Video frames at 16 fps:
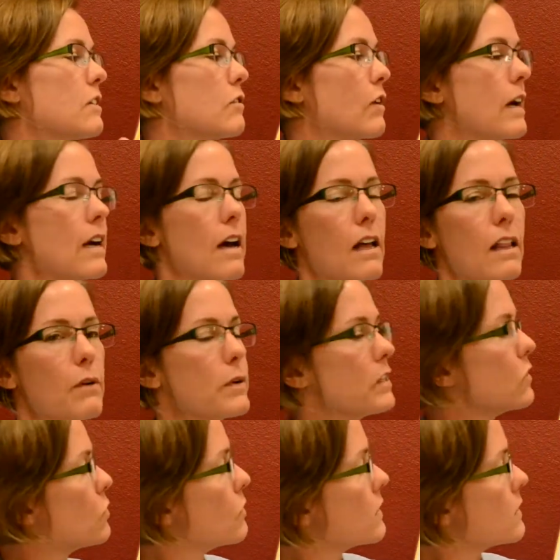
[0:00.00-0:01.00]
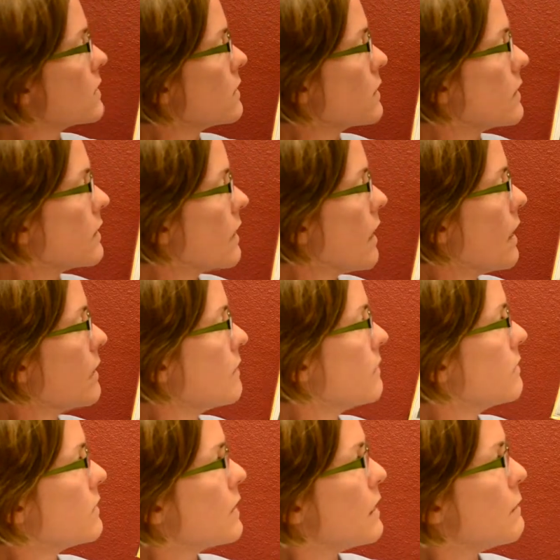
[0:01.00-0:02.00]
Great Halloween choice. Look at that.
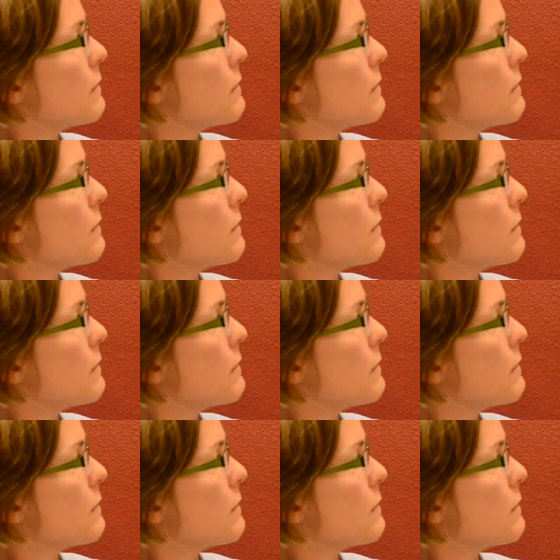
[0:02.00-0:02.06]
Doesn't